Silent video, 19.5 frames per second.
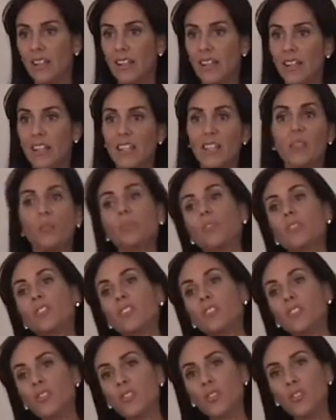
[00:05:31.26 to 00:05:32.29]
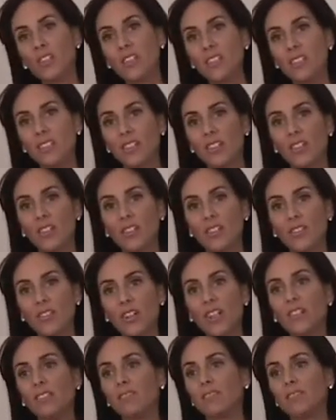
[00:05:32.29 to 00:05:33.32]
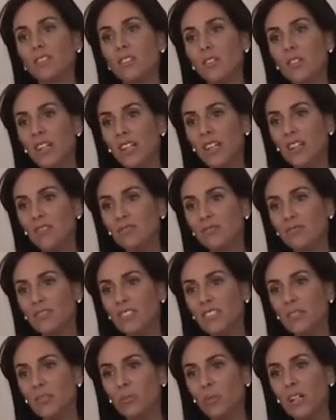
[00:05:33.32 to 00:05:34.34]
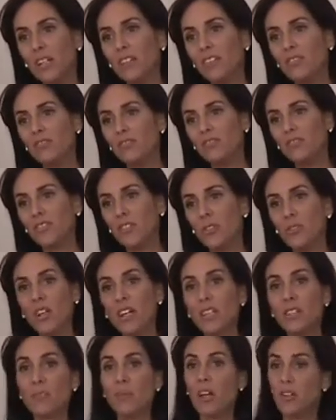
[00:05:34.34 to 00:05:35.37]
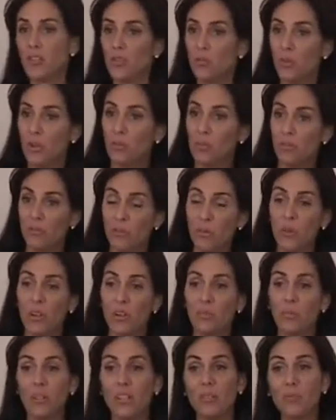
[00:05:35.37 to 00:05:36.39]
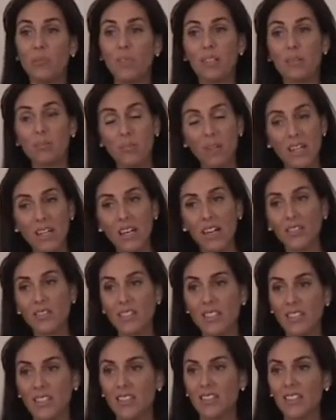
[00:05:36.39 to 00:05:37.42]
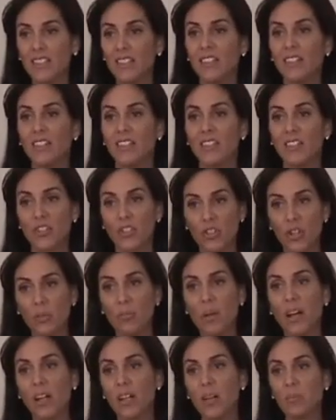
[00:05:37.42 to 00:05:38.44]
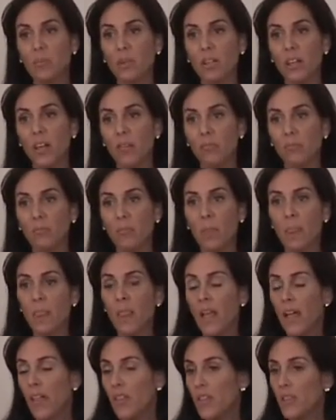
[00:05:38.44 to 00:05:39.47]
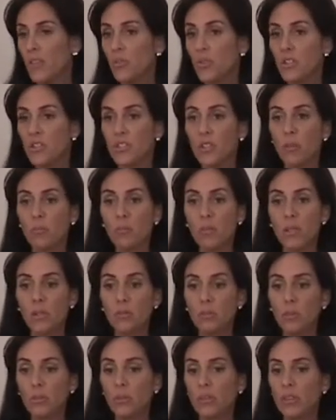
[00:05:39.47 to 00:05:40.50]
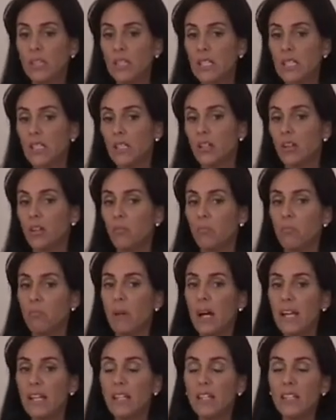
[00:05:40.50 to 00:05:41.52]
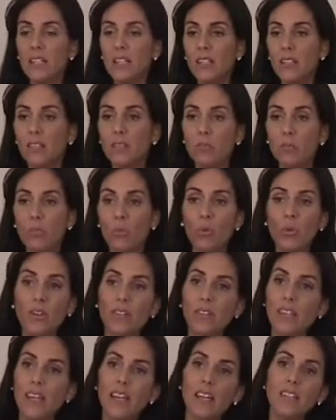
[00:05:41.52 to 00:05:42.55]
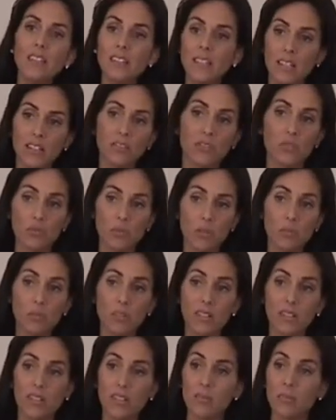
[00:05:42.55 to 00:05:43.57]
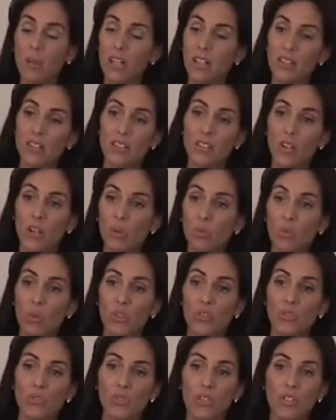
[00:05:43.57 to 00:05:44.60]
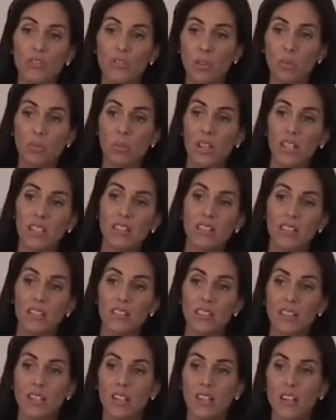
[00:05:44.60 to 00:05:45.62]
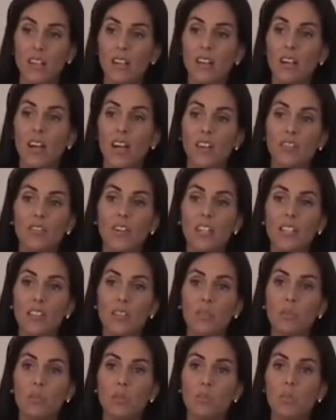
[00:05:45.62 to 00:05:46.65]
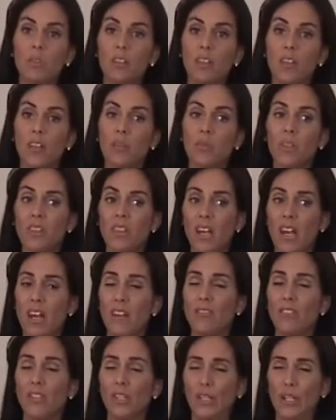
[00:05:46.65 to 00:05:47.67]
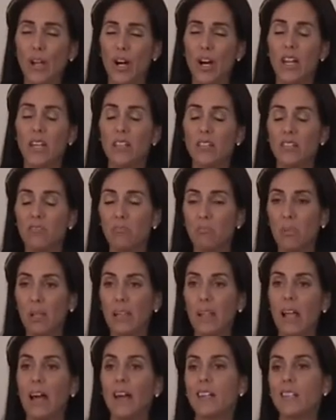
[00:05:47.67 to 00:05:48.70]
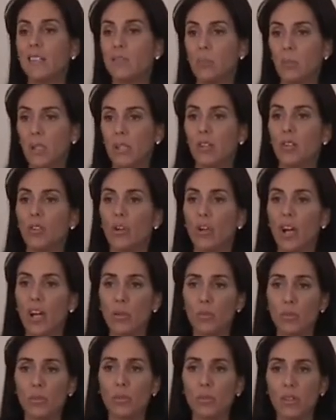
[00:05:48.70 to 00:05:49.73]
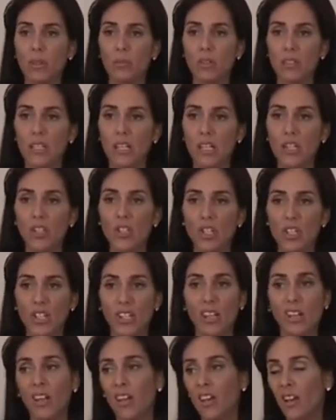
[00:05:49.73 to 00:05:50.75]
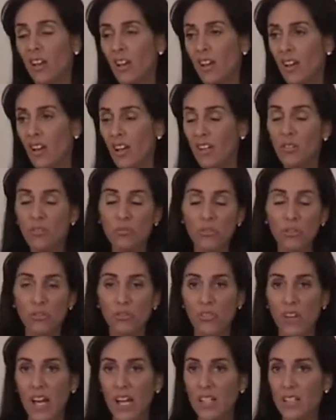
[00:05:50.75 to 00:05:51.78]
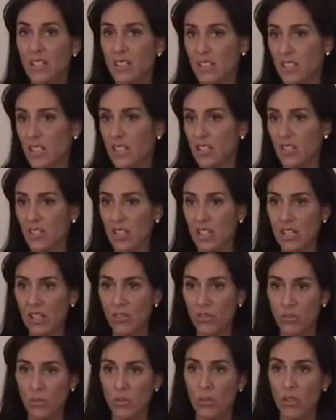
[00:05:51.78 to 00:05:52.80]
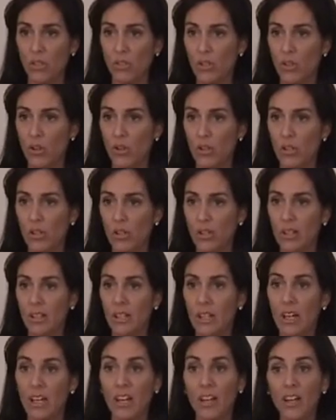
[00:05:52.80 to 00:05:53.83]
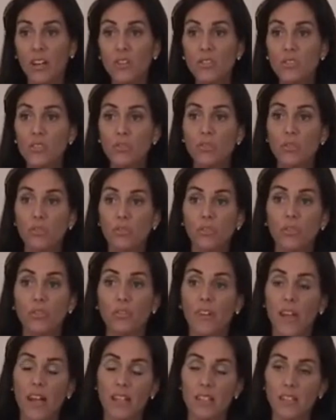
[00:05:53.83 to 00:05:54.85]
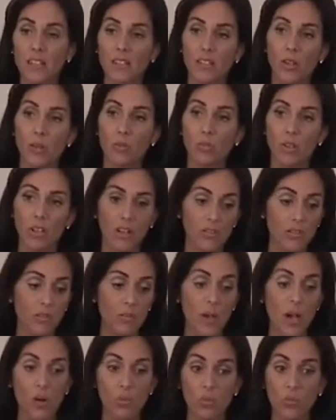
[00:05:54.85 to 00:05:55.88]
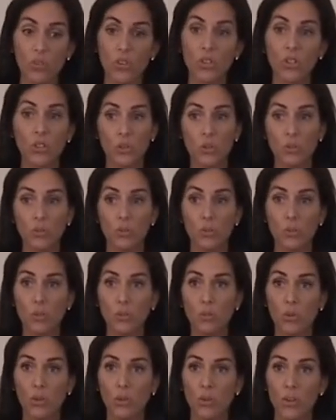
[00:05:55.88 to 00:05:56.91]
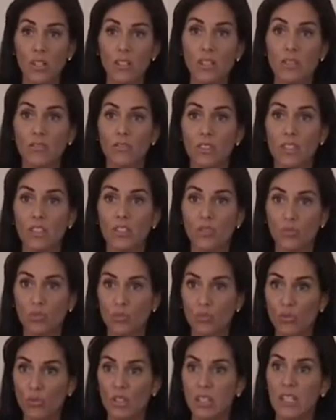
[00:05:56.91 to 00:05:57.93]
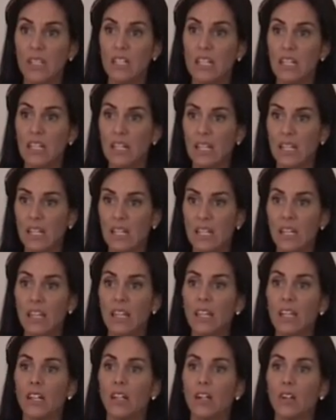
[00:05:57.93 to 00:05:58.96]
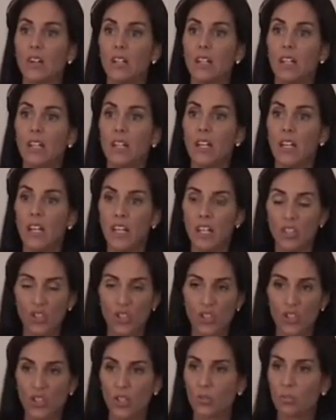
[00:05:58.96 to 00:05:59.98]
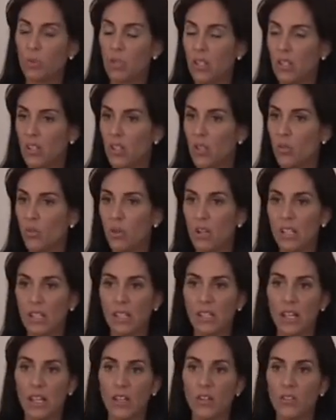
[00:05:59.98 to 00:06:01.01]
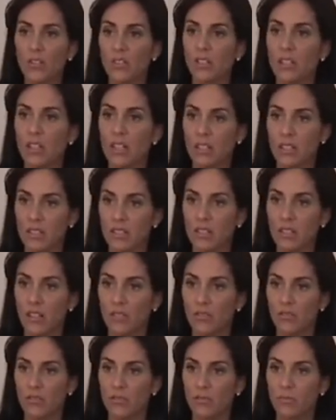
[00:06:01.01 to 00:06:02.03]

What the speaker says: And they do more sunscreen. It's like, great, okay, well, you're not as bad as you were before, but you might have to start back up again. And then there are some people that might need more than 10 treatments. It depends on what their chief complaint is. I find some people that come in that have a lot of melasma or hyperpigmentation. I know for a fact it's going to take a little bit longer. And I also know for a fact, and I tell them right off the bat, we're going to go a little bit more aggressively to really get in there and just start peeling away the layers of that stuff.